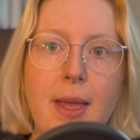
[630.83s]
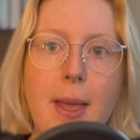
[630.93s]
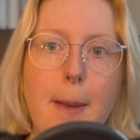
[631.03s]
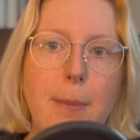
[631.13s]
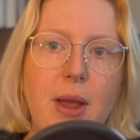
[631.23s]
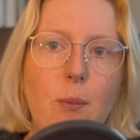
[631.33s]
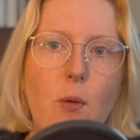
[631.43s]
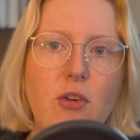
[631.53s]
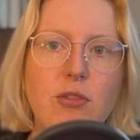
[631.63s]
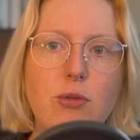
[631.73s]
By
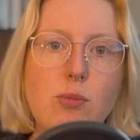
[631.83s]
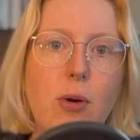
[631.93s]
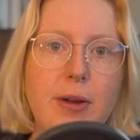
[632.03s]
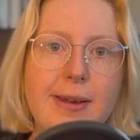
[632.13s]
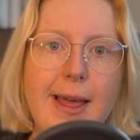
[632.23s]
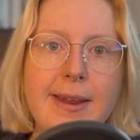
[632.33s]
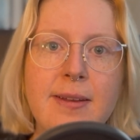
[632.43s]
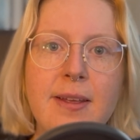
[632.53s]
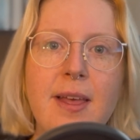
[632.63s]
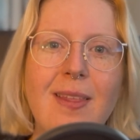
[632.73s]
version 2.9,
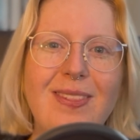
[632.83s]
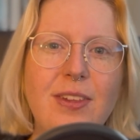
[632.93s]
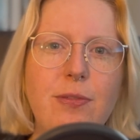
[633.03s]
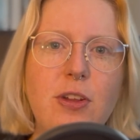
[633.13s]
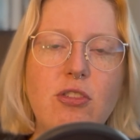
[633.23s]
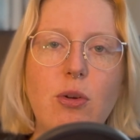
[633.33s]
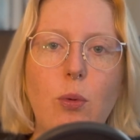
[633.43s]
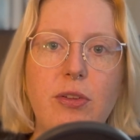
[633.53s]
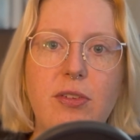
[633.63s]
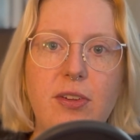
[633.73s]
this feature
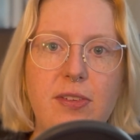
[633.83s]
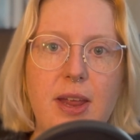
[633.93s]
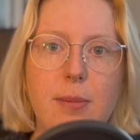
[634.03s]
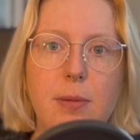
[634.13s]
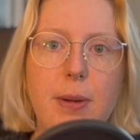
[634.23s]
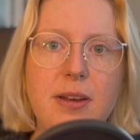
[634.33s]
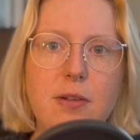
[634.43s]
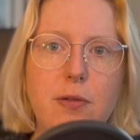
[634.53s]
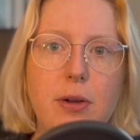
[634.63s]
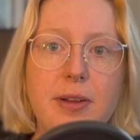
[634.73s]
was disabled by
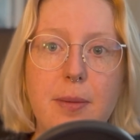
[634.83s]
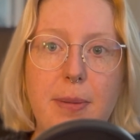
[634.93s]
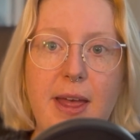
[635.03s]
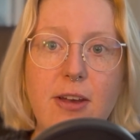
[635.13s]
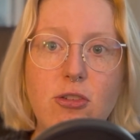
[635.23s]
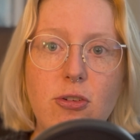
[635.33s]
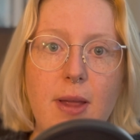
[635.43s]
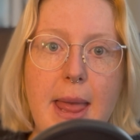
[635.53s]
default in a patch,